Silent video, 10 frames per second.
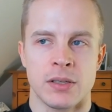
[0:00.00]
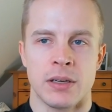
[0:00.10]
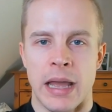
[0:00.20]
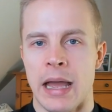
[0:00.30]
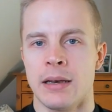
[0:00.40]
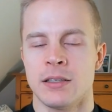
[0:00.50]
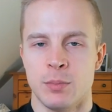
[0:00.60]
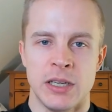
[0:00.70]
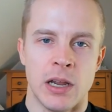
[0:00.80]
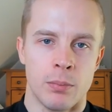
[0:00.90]
It can
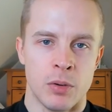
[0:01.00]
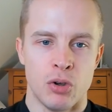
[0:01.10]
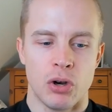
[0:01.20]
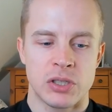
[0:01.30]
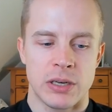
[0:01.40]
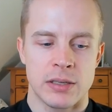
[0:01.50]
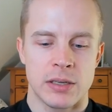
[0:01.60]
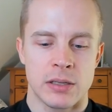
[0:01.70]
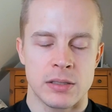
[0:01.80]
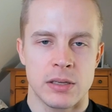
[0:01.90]
speed up
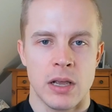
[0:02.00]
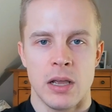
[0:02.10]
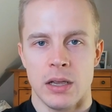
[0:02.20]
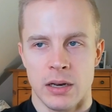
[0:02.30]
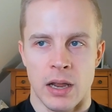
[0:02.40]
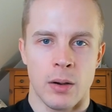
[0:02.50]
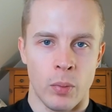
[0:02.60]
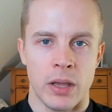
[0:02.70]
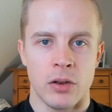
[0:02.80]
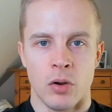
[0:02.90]
immunosenescence. It can
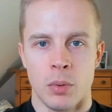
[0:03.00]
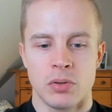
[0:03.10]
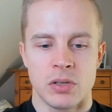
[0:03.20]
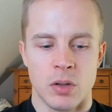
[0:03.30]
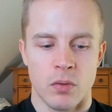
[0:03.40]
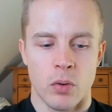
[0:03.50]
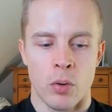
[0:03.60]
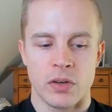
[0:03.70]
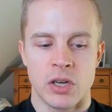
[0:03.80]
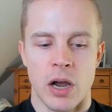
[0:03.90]
weaken your immune system over,
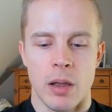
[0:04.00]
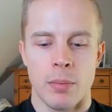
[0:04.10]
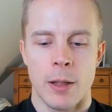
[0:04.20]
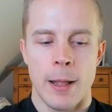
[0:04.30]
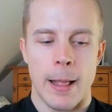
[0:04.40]
over time.